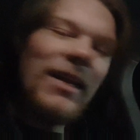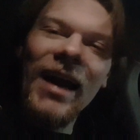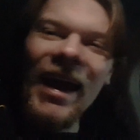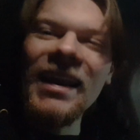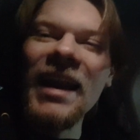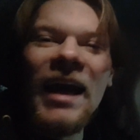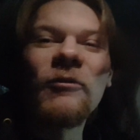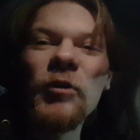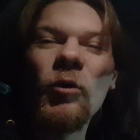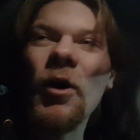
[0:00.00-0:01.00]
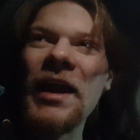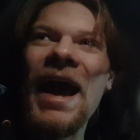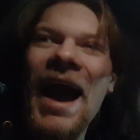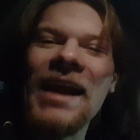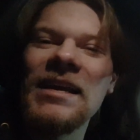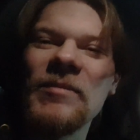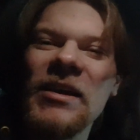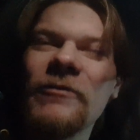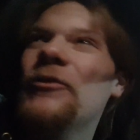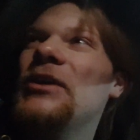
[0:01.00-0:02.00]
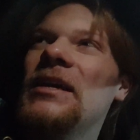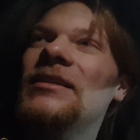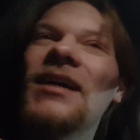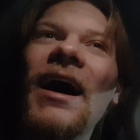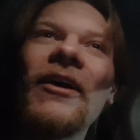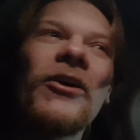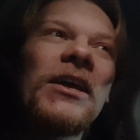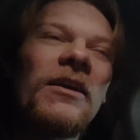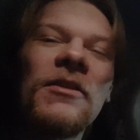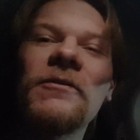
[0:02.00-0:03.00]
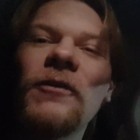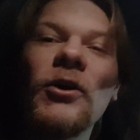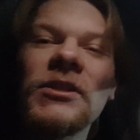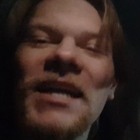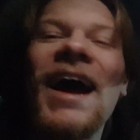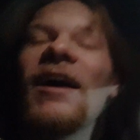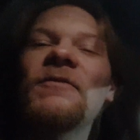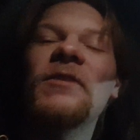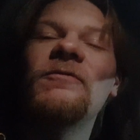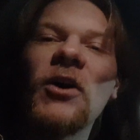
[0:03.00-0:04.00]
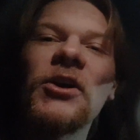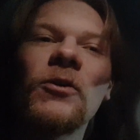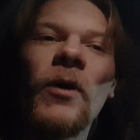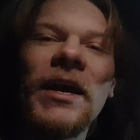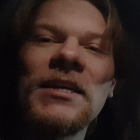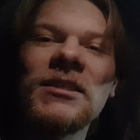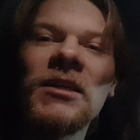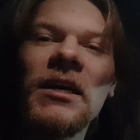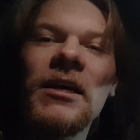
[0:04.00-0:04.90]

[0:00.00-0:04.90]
And then everyone adding me for the entirety of the first half of the fucking race